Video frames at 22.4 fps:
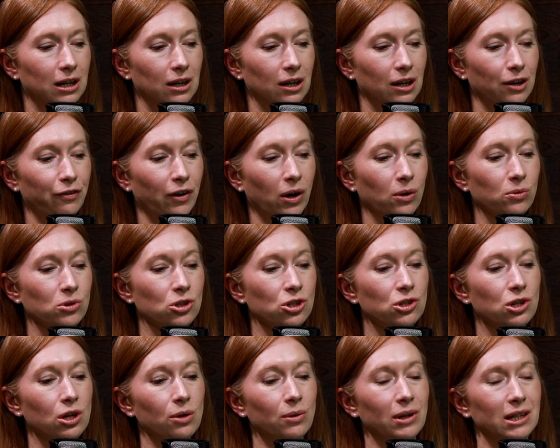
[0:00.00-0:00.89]
if I was
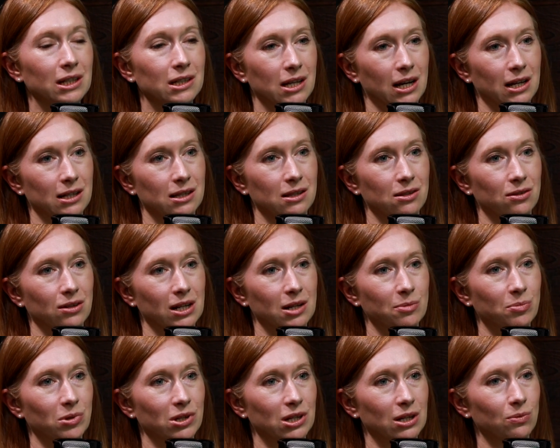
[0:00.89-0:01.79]
to do any tests on
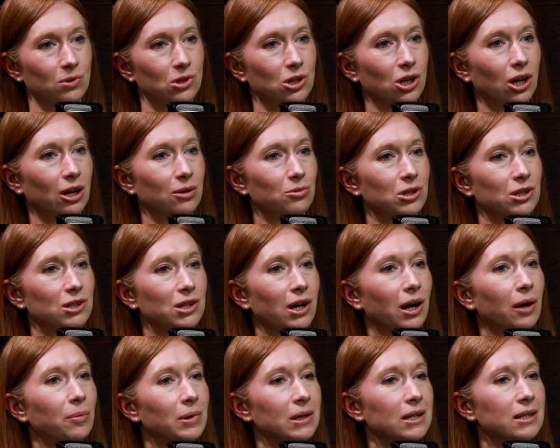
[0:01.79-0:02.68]
anybody with type 2
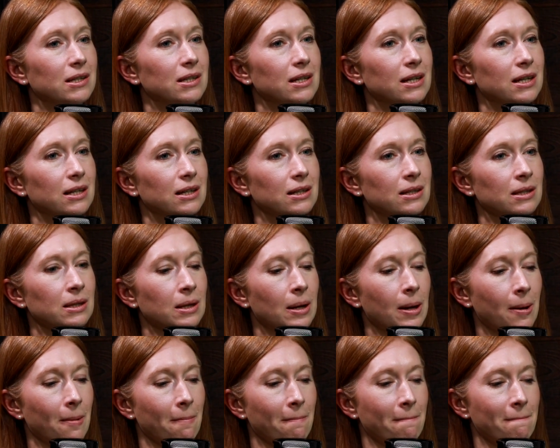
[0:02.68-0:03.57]
diabetes,
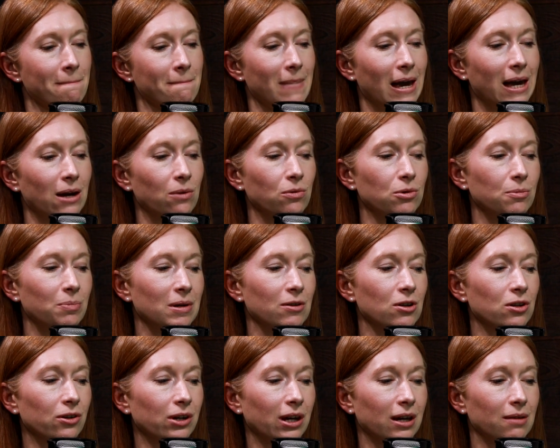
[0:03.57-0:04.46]
it would be
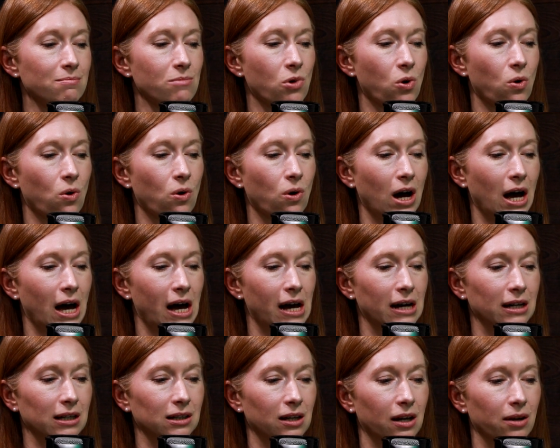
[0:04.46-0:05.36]
looking more
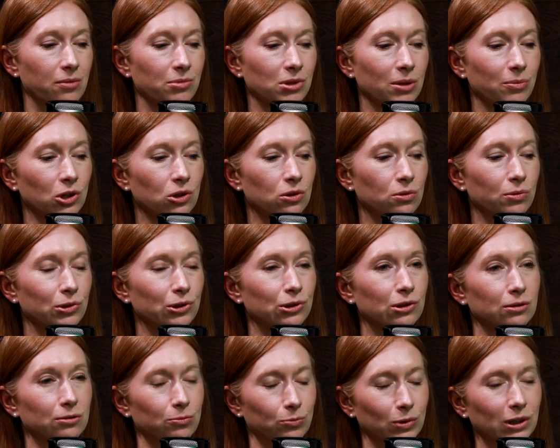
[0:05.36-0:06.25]
at something
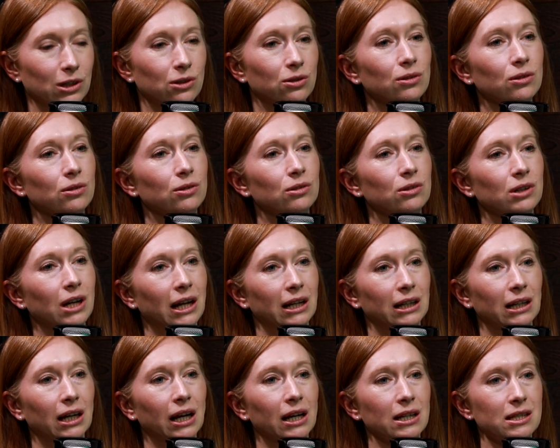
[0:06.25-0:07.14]
we call
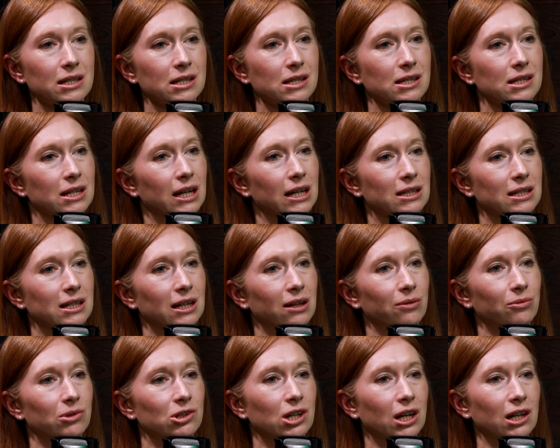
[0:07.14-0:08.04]
organic acids
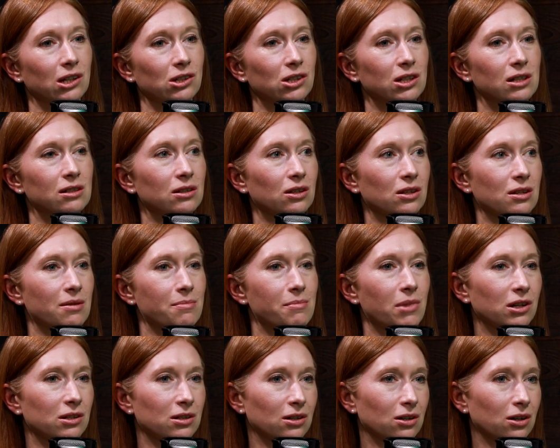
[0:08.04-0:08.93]
testing, which actually looks at
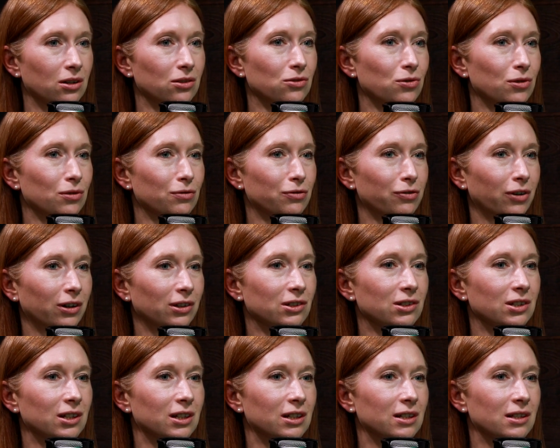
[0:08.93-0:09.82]
mitochondrial
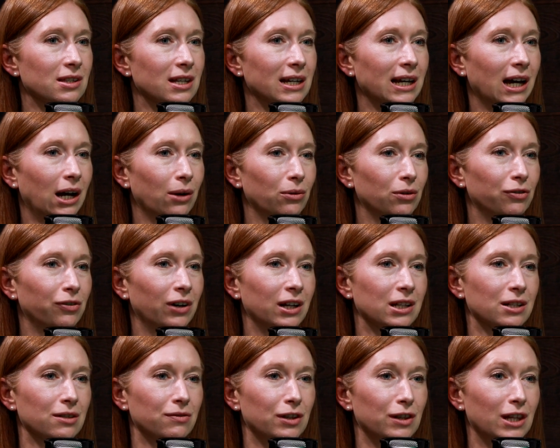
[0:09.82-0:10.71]
function and see how
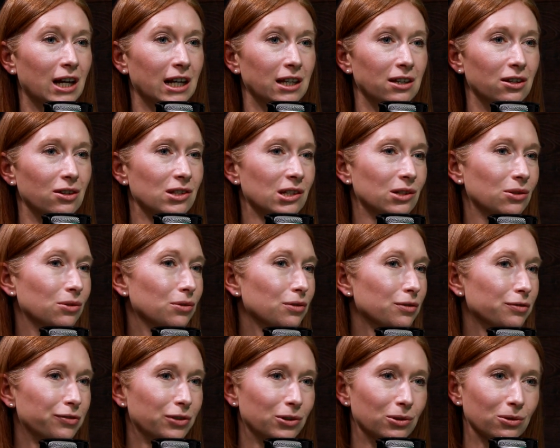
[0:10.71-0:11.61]
effectively they're using all
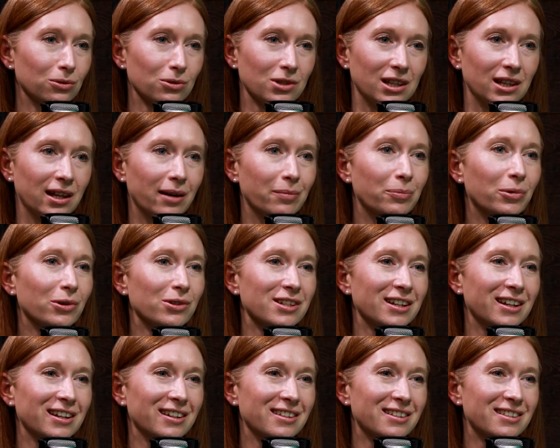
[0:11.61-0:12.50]
the fuels in their
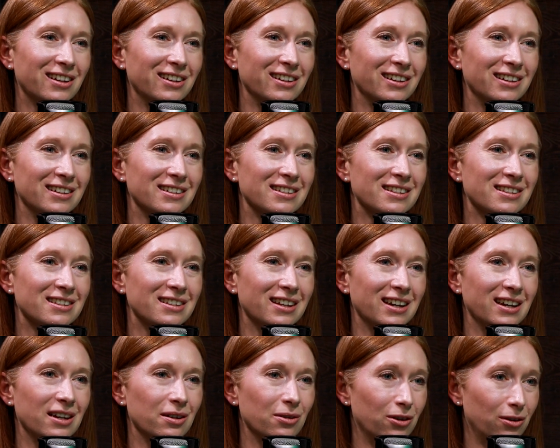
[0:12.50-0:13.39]
body. So you can
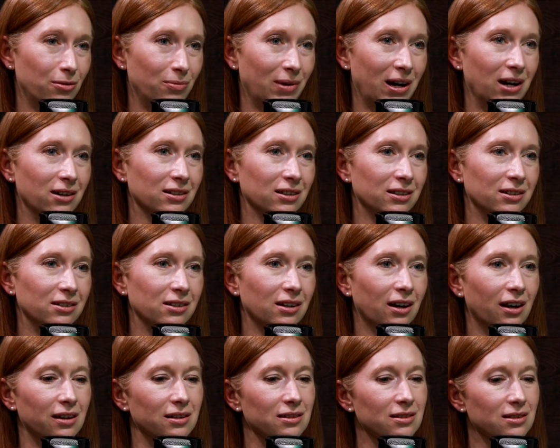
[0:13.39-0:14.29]
see about
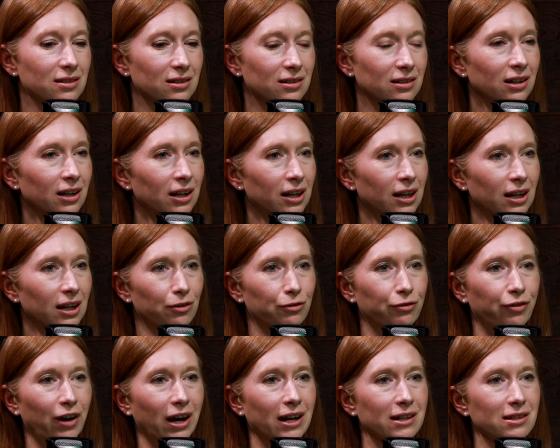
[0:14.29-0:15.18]
glucose and
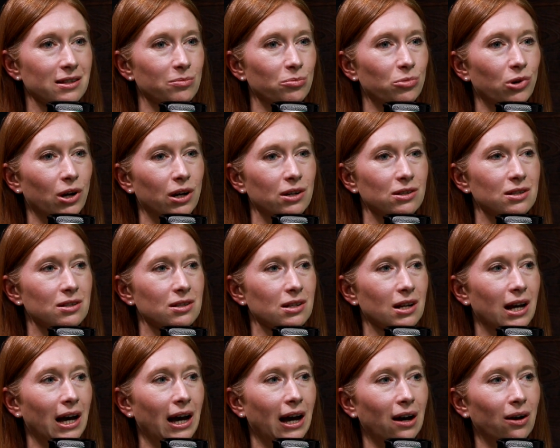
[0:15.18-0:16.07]
fats and proteins
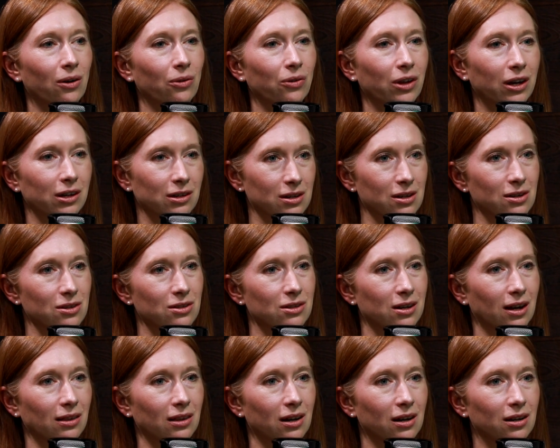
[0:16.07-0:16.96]
and how they're
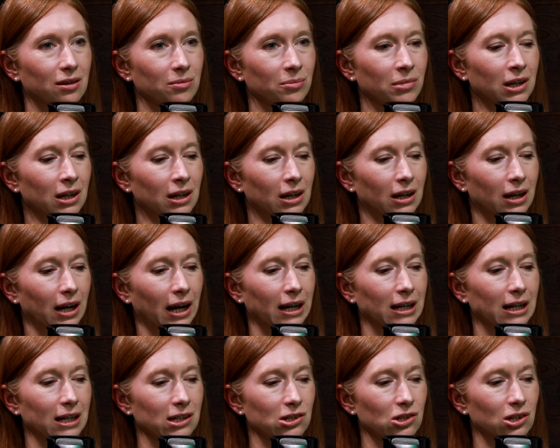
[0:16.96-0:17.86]
using them,
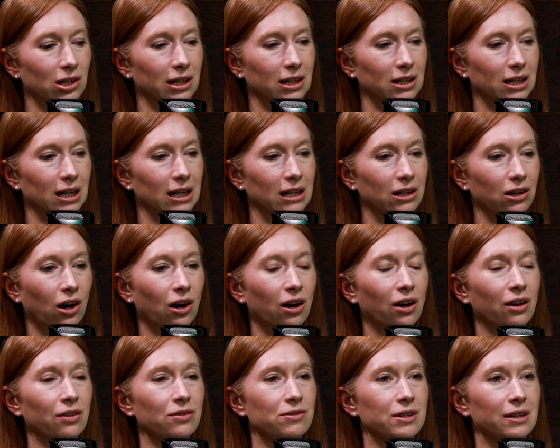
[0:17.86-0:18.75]
and actually
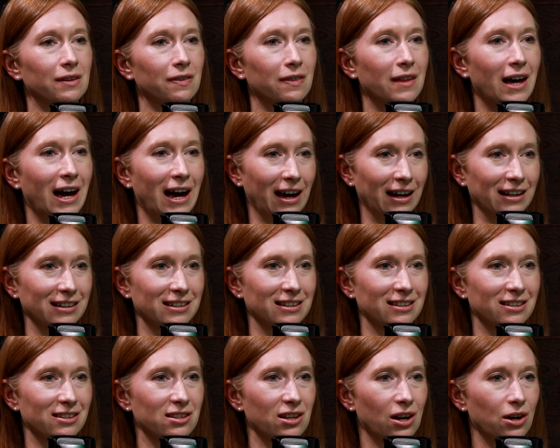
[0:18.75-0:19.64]
enhancing that,
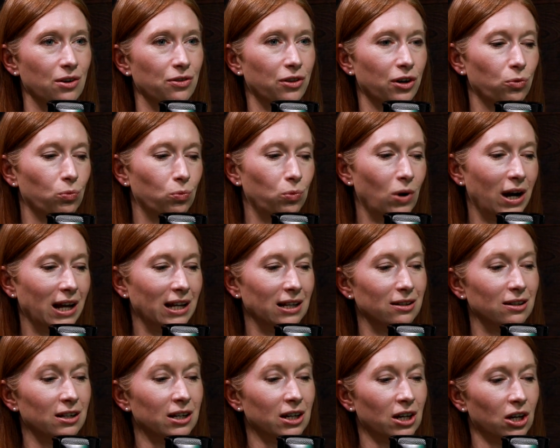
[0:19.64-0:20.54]
so that
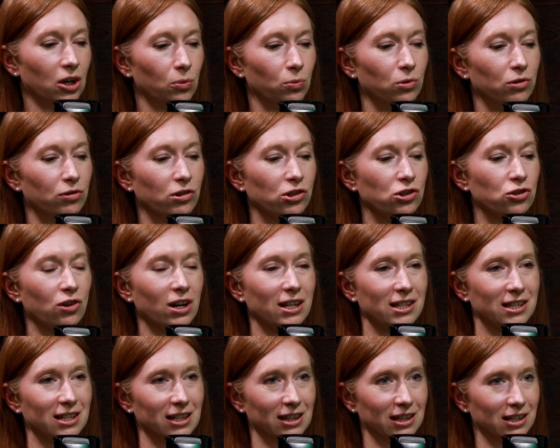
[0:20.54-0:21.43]
when we're
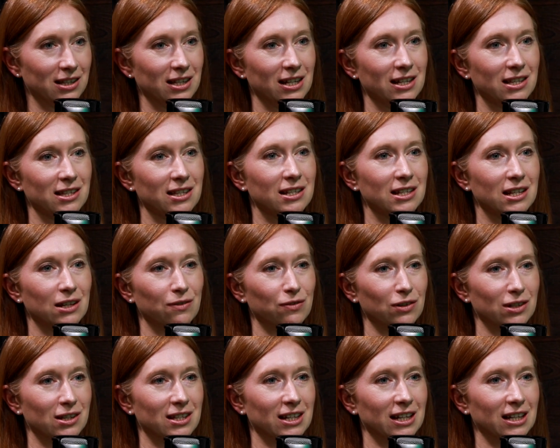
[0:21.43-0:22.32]
addressing the
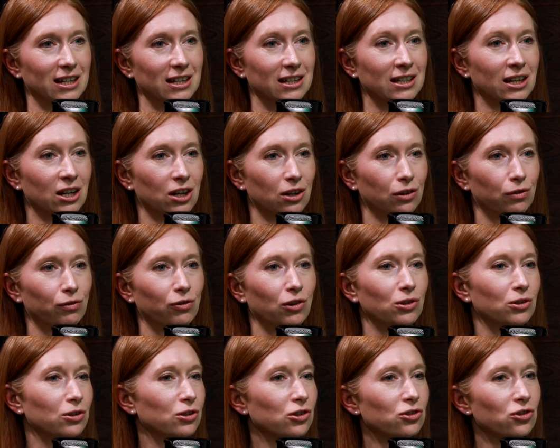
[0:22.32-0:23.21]
sensitivity
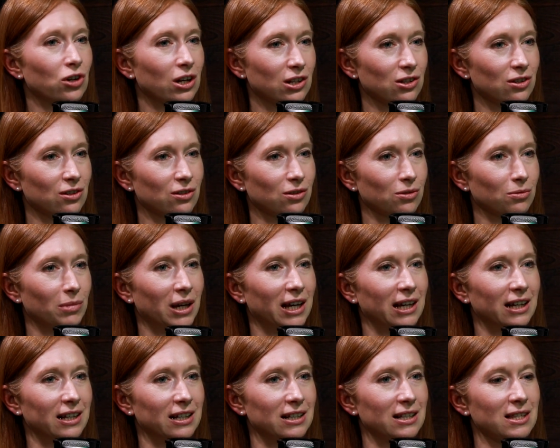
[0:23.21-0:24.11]
through nutritional
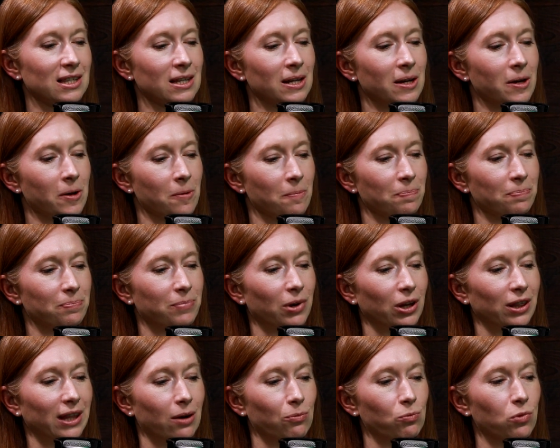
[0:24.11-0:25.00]
means,
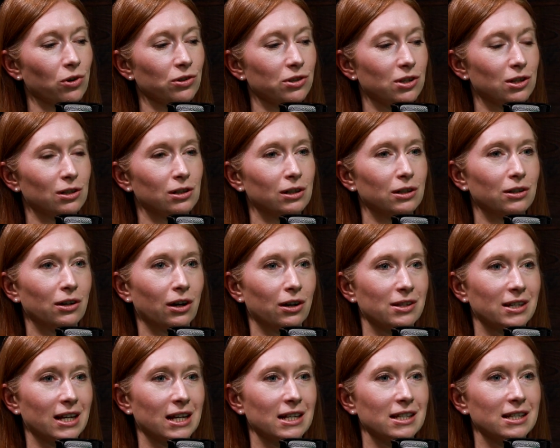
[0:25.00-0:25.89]
but then once the
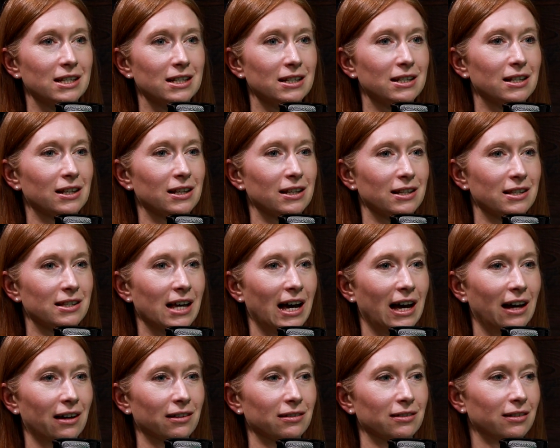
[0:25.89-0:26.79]
glucose gets into the
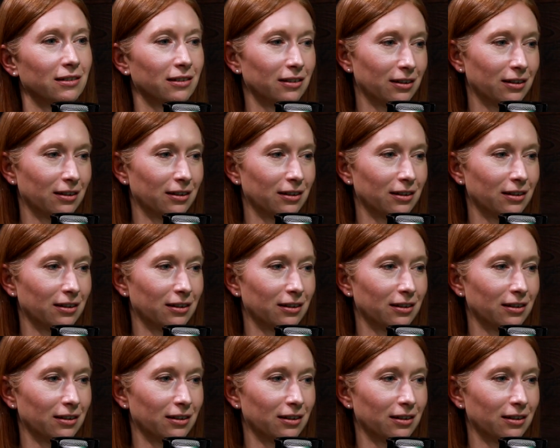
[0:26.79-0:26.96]
cell,